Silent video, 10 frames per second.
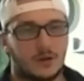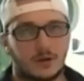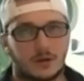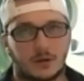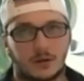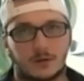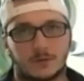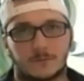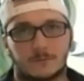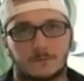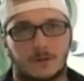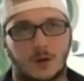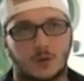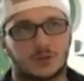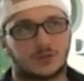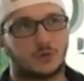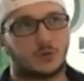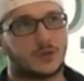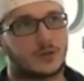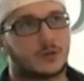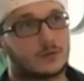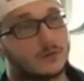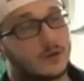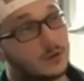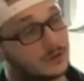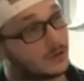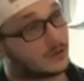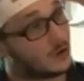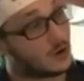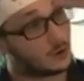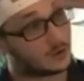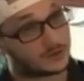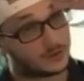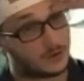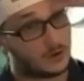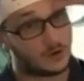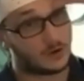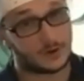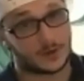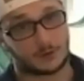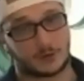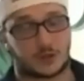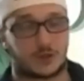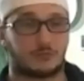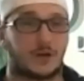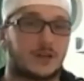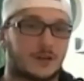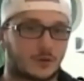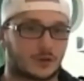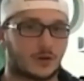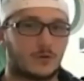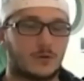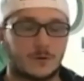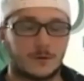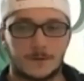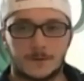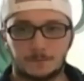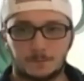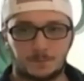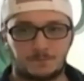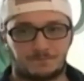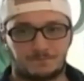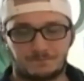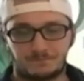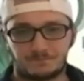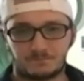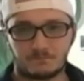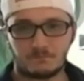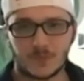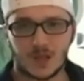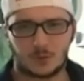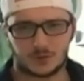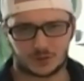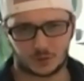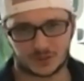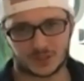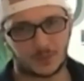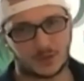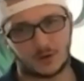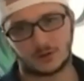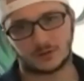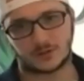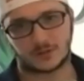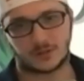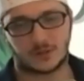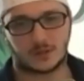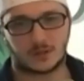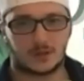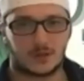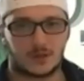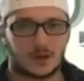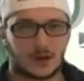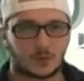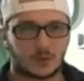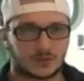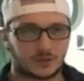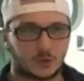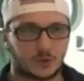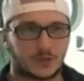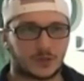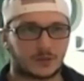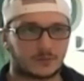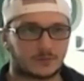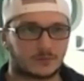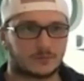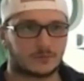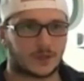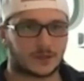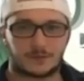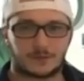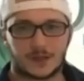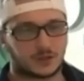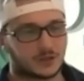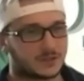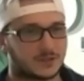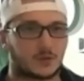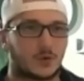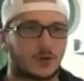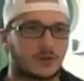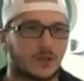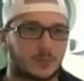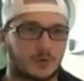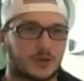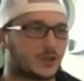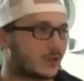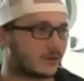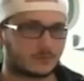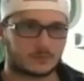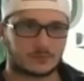Uh, I was doing, I was the co-host on a Christian radio show. I was doing seminars. I was doing like evangelistic work, like preaching,